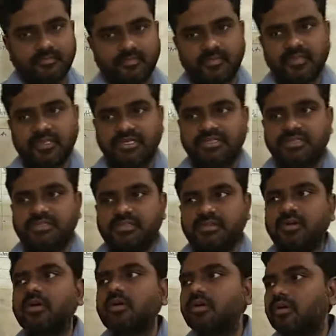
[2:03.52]
Yes,
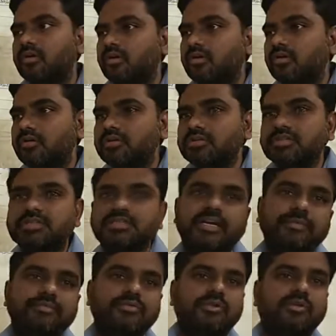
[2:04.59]
all the
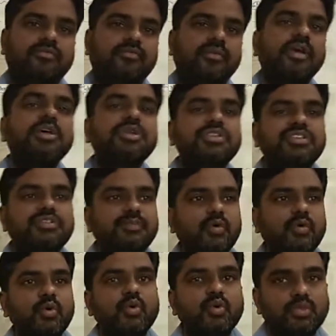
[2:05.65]
types of
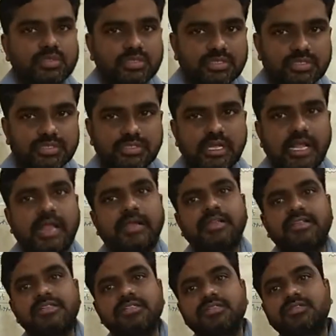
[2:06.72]
spoons,
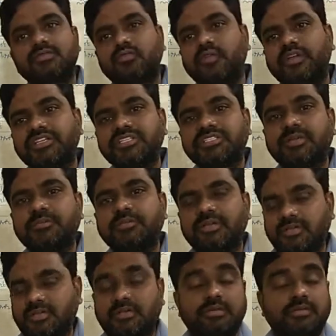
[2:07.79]
handles,
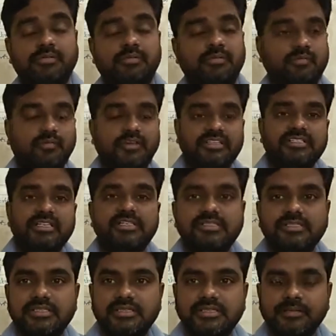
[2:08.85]
vegetable
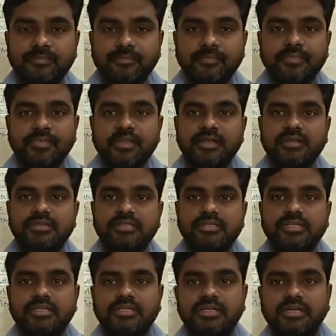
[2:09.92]
vessels, isn't
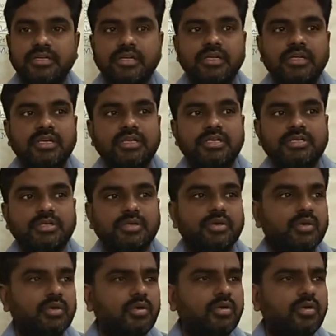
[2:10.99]
it? So
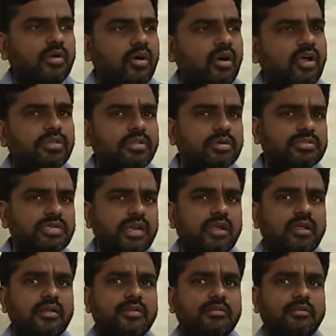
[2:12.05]
all those
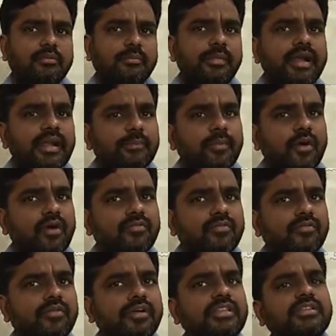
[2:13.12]
are made up of
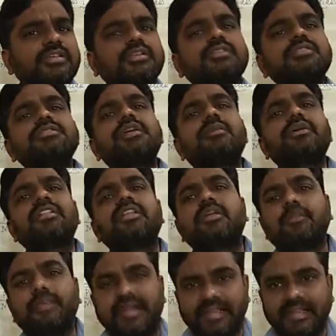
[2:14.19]
with some other
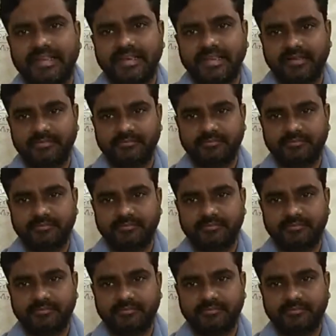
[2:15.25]
material.